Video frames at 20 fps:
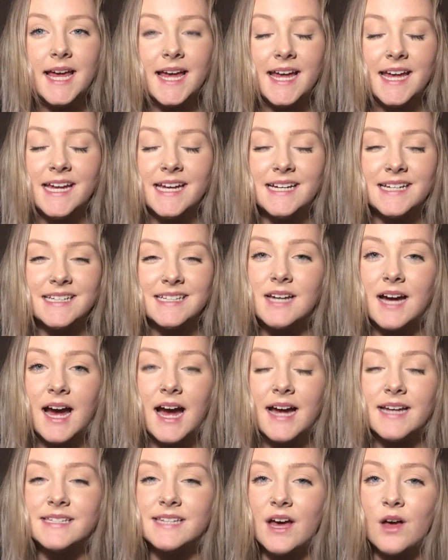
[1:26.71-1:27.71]
And
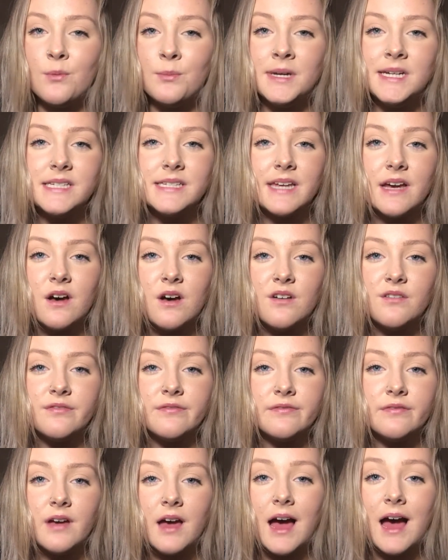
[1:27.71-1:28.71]
I tell
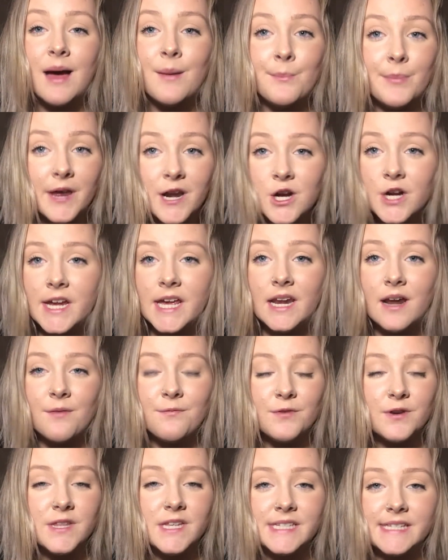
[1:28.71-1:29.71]
myself, I better get up
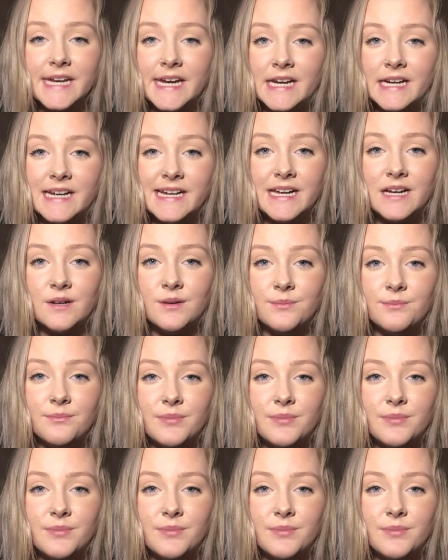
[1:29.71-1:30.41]
for this 8 a.m.